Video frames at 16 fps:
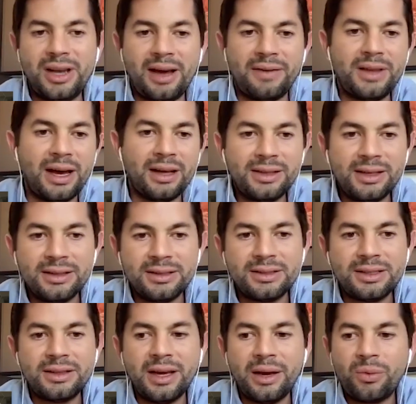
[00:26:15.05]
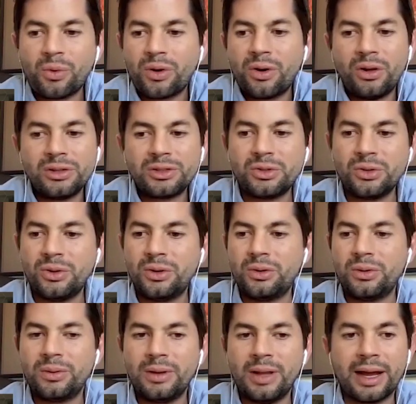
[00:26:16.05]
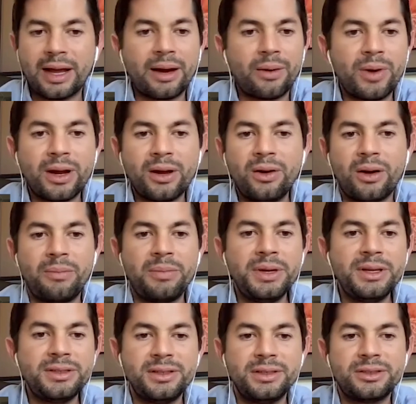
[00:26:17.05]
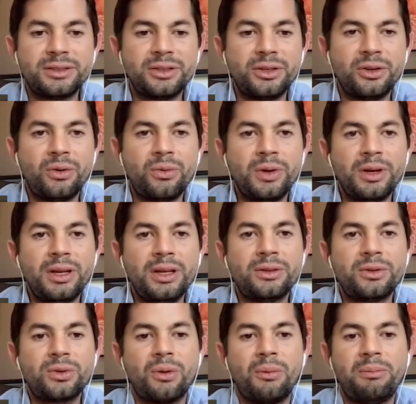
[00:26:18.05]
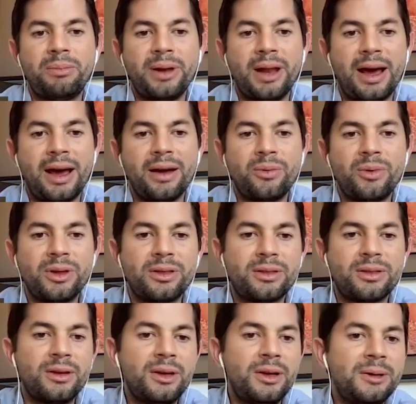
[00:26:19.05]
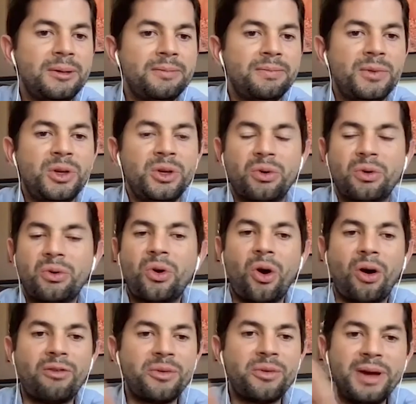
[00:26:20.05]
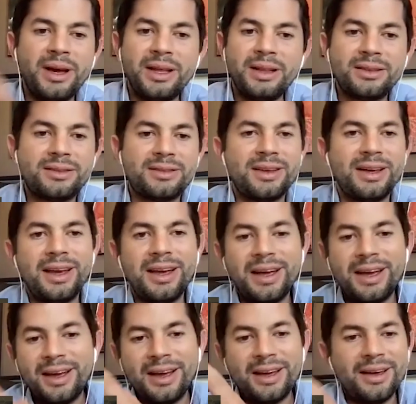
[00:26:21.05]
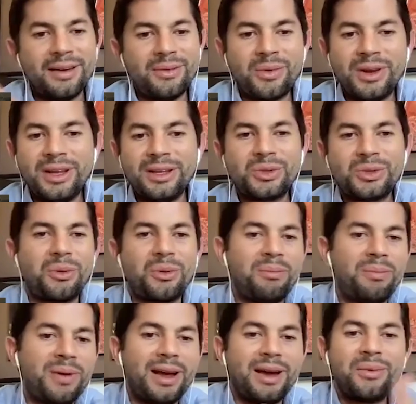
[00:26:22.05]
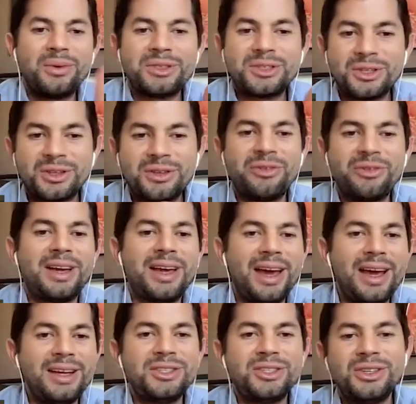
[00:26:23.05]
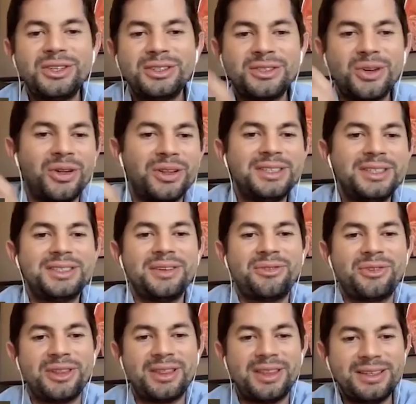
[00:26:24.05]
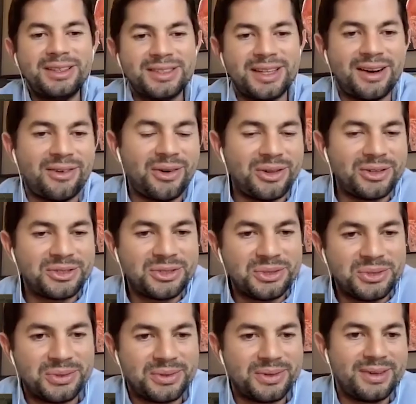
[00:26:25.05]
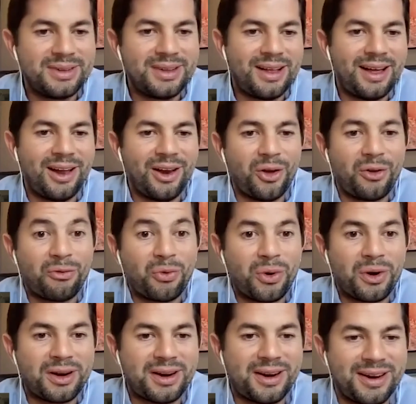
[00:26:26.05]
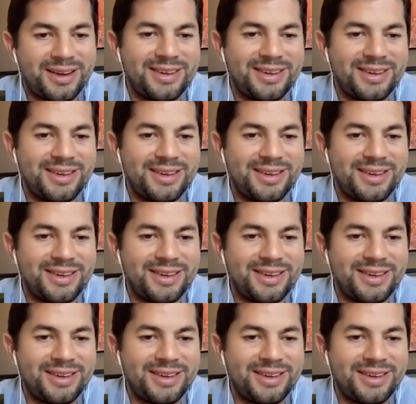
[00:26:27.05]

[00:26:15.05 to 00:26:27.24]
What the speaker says: At the end of the day, we're also like a regular business. We need to comply with, government. We need to comply with certifications, all these different things that are also a lot of work.